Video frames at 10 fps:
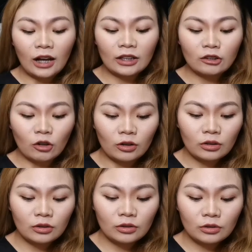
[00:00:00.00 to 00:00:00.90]
Ah, ito.
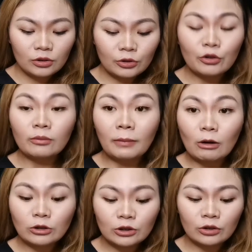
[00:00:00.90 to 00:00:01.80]
So, yung
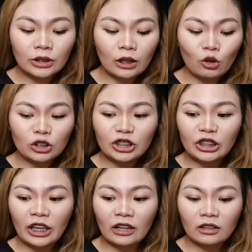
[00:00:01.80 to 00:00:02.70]
mouse ko na
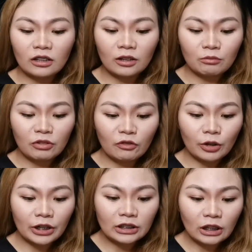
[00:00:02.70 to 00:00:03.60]
Logitech
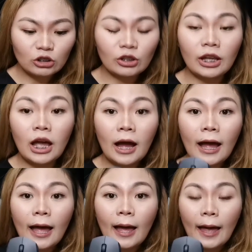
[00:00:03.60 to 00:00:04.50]
before, it's actually
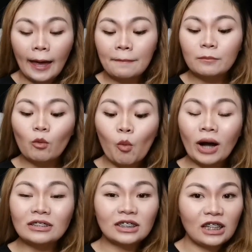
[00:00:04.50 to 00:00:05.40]

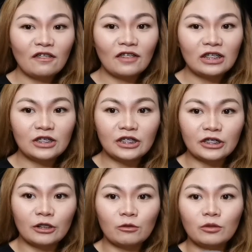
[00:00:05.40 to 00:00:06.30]
M170.